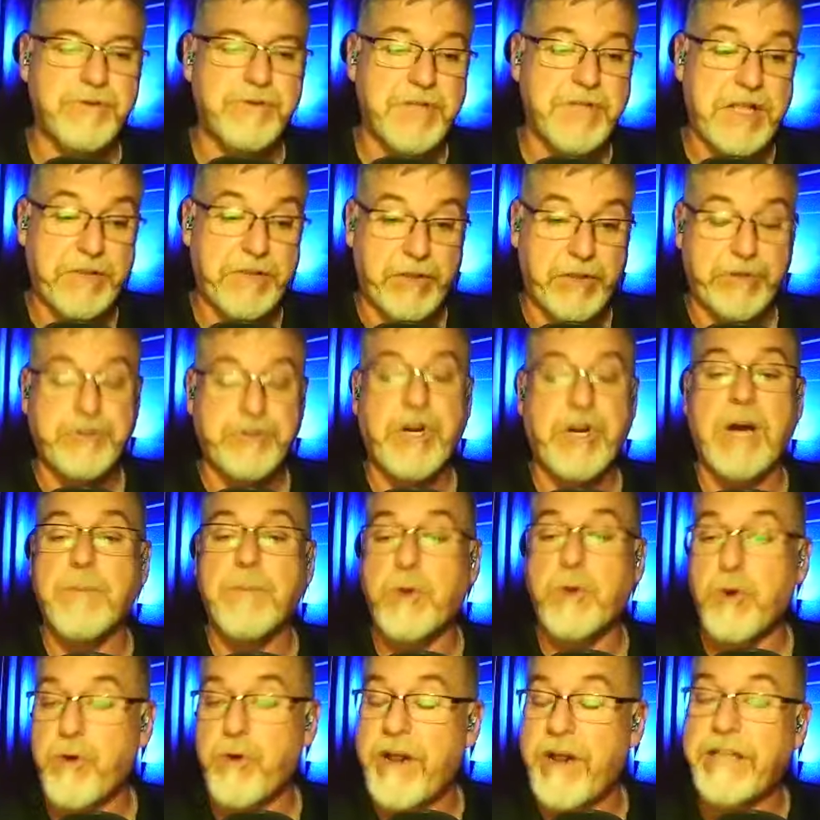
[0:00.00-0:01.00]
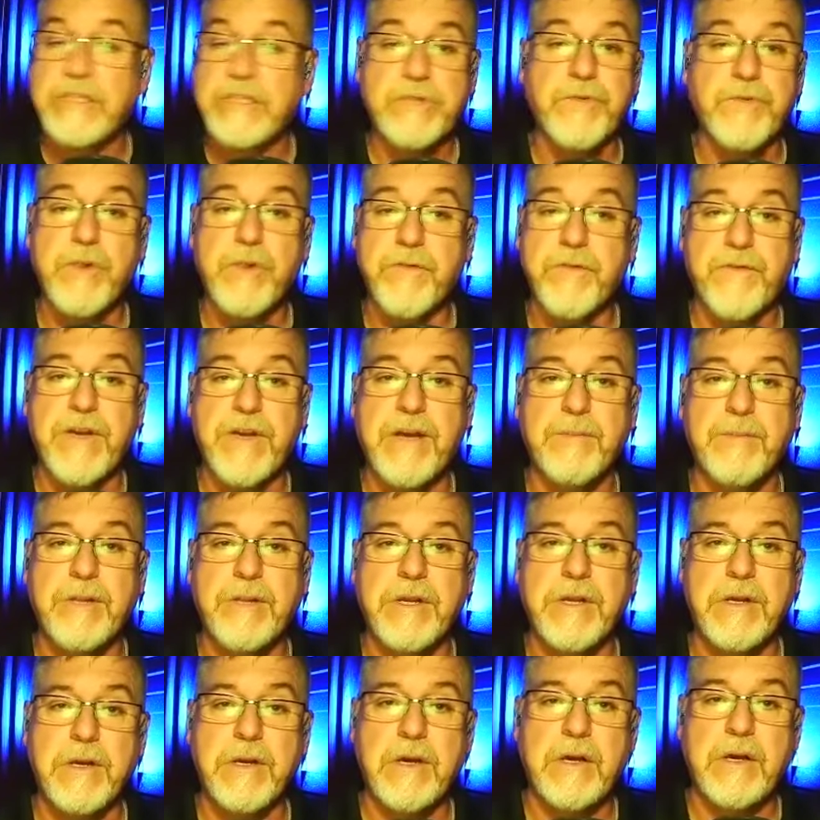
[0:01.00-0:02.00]
that the job creates for the
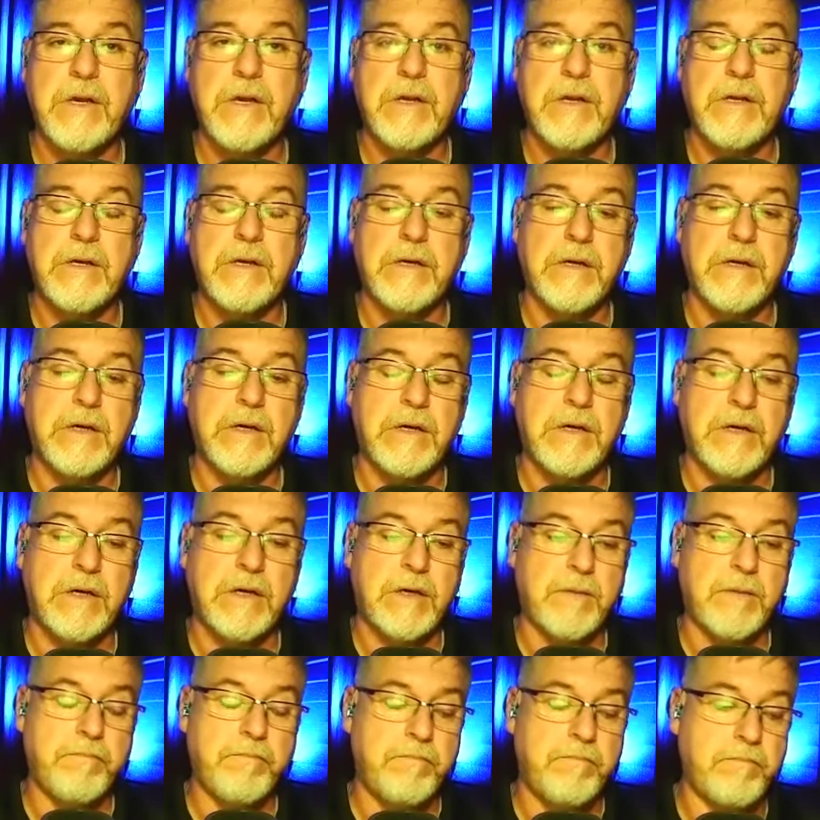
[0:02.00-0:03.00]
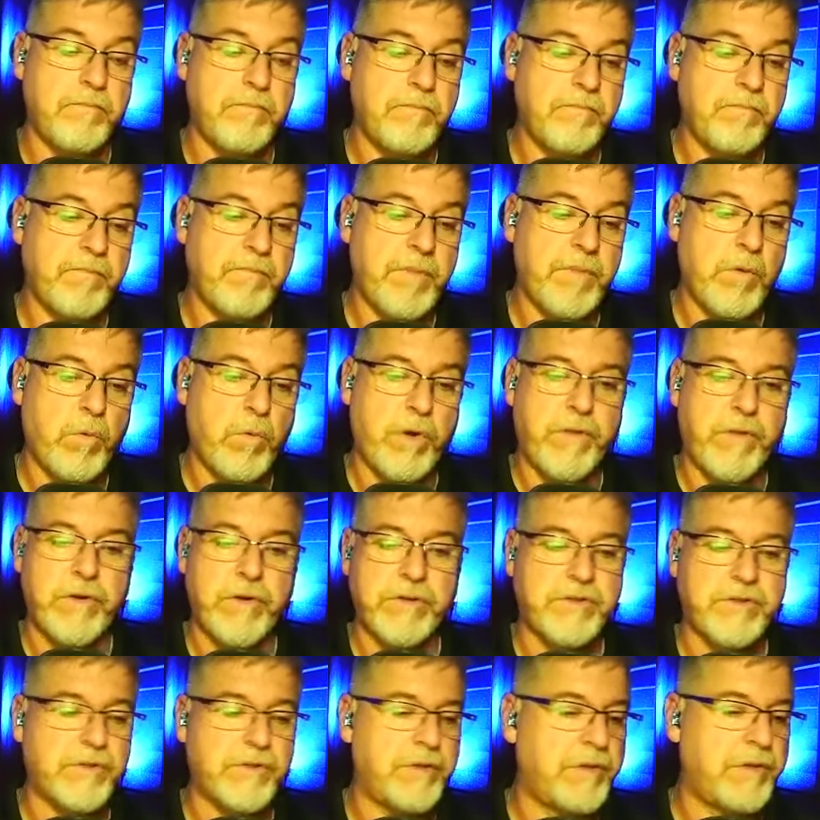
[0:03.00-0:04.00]
family, um, whether
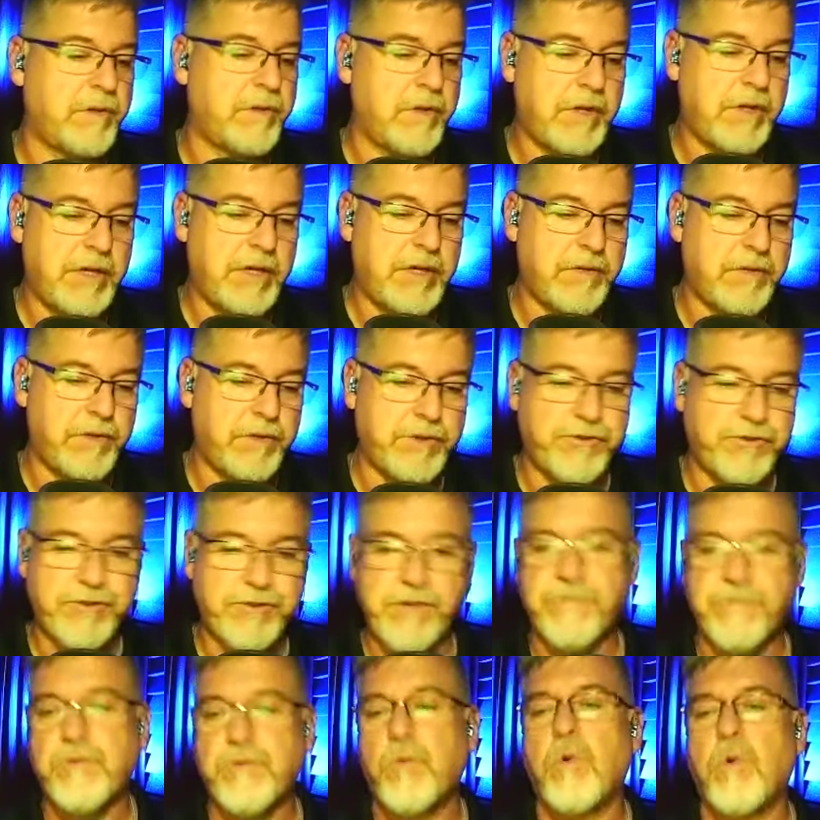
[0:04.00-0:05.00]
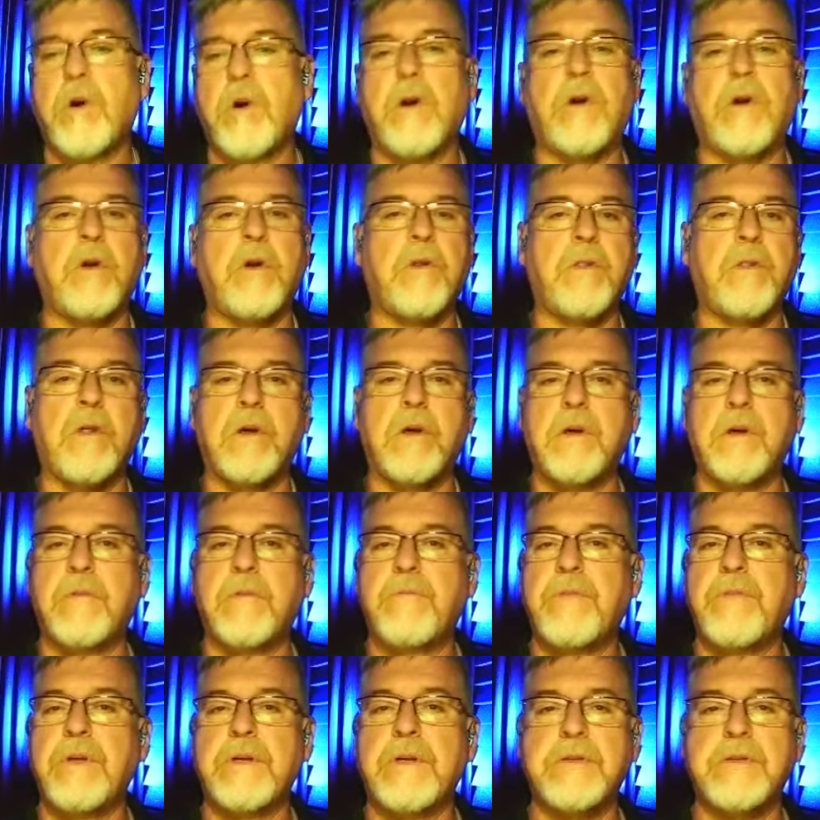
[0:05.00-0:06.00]
it's the the shift work or the
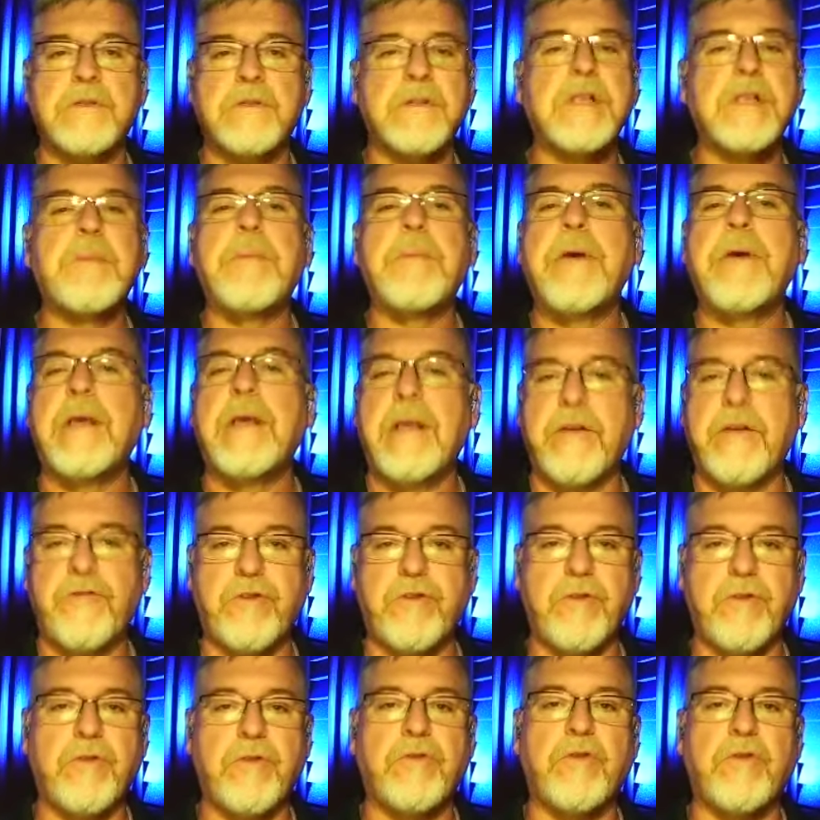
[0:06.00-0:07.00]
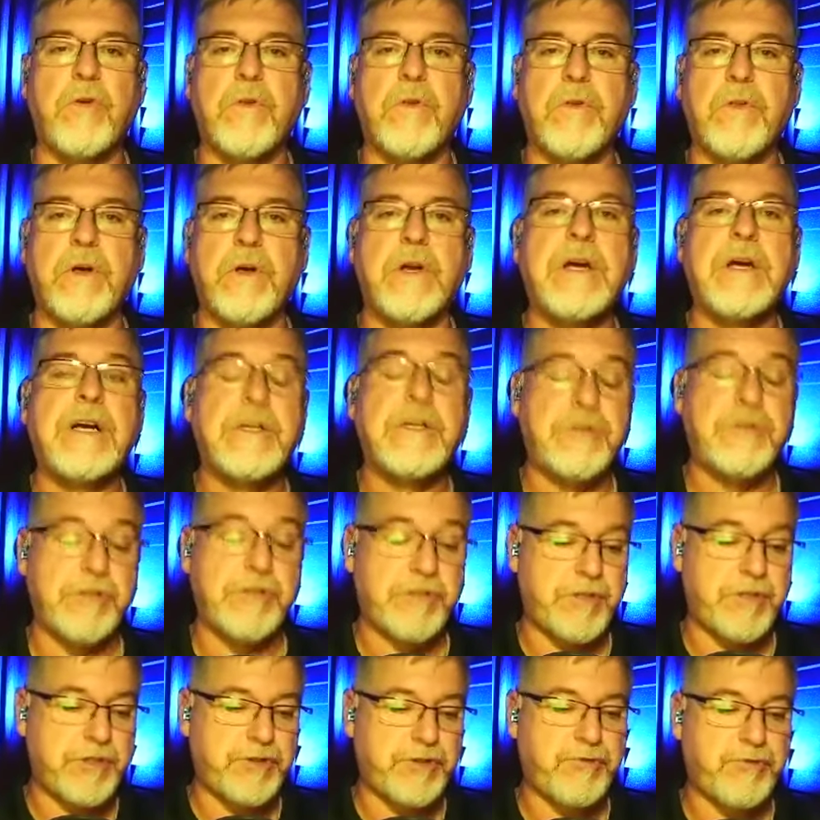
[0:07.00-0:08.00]
the sleeping issues or the
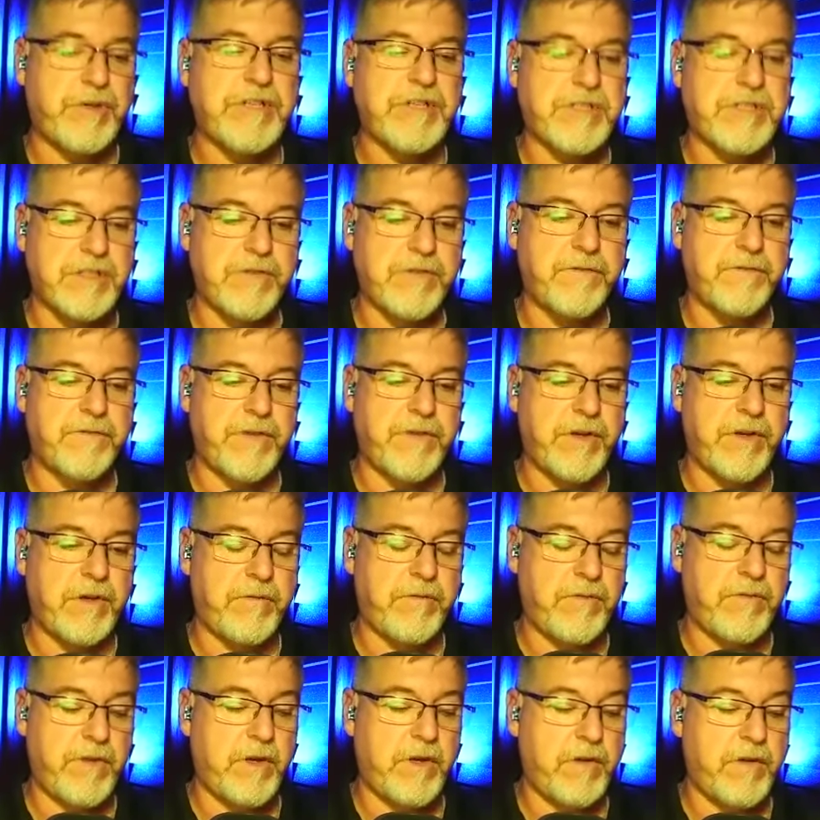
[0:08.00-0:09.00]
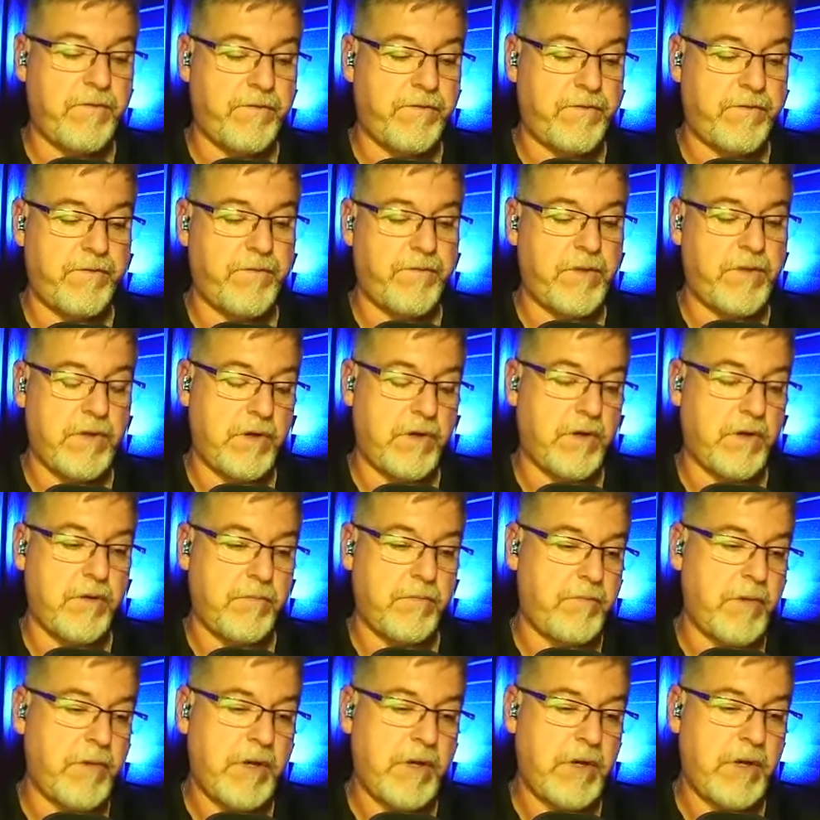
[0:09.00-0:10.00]
just the stress of uh, the the
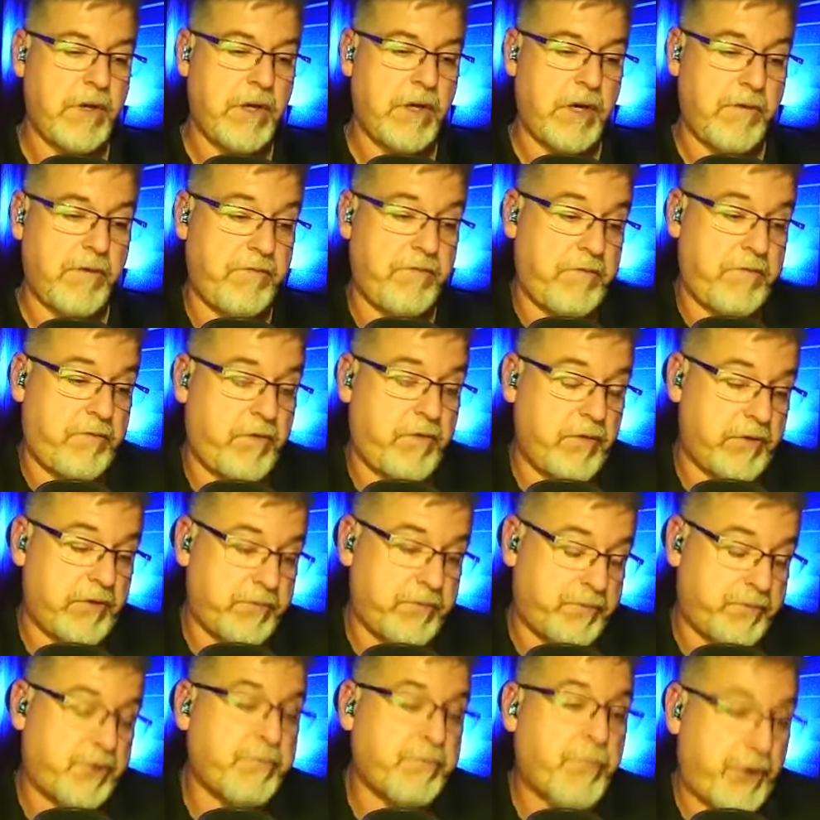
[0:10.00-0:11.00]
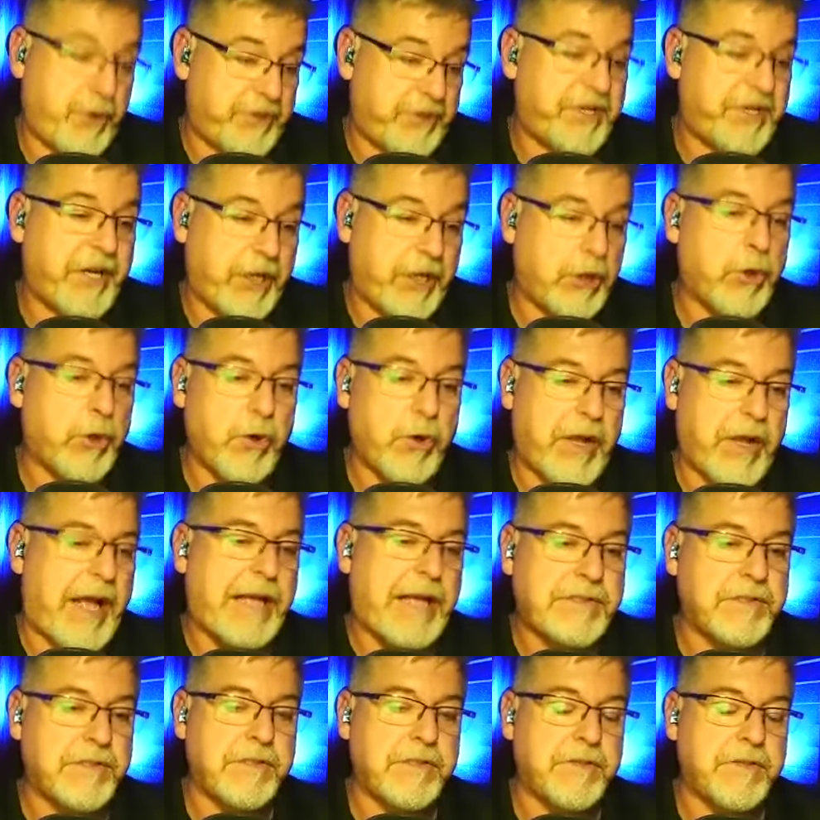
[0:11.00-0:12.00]
of particular
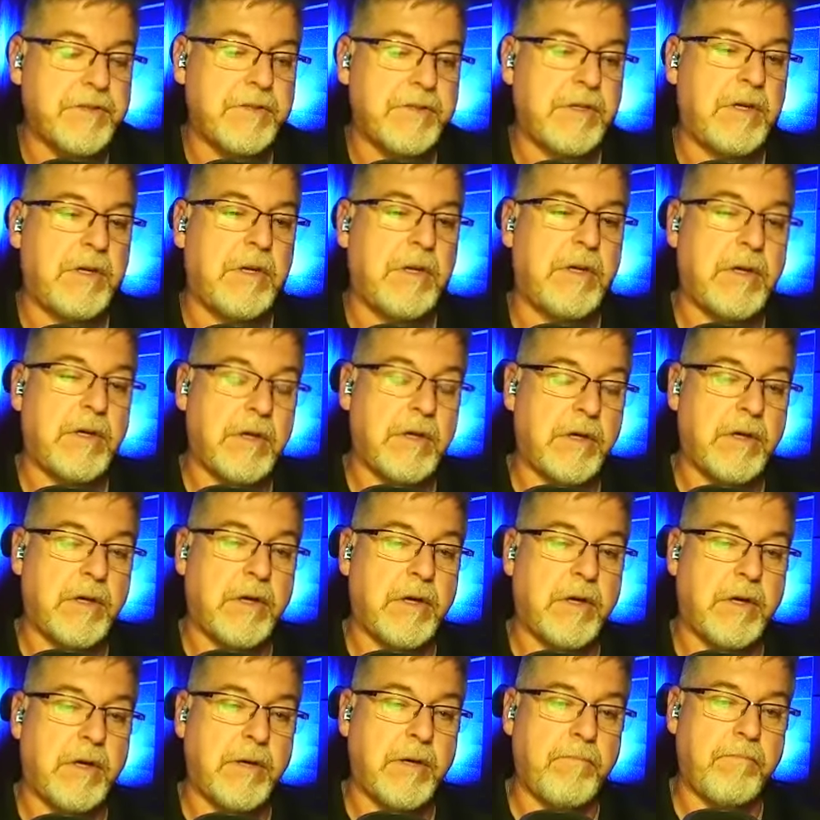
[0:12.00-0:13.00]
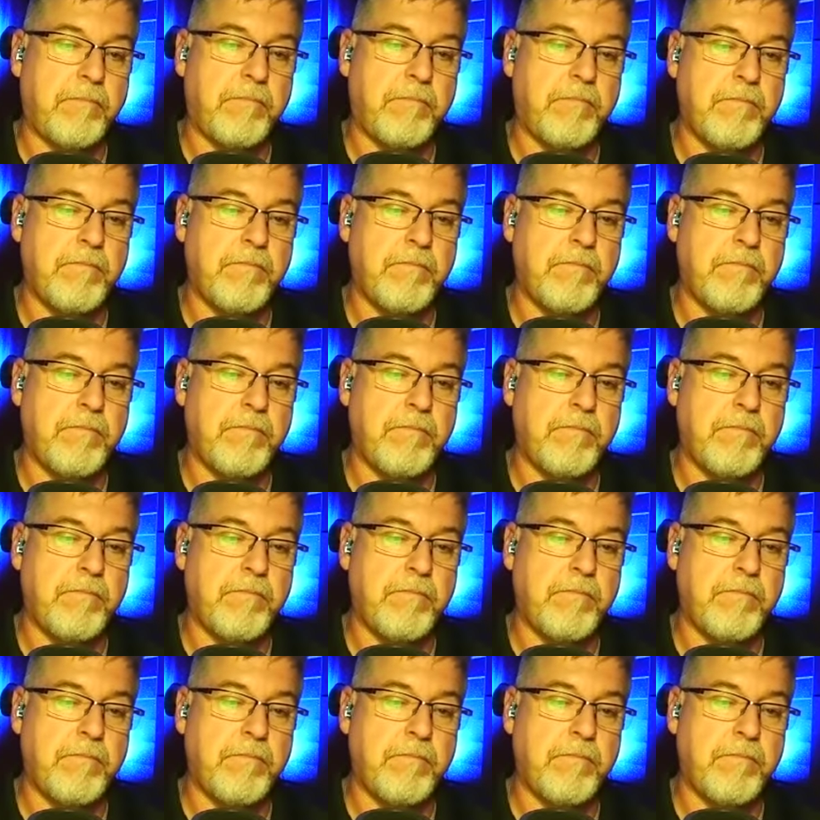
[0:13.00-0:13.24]
cases. Mm-hmm. Um,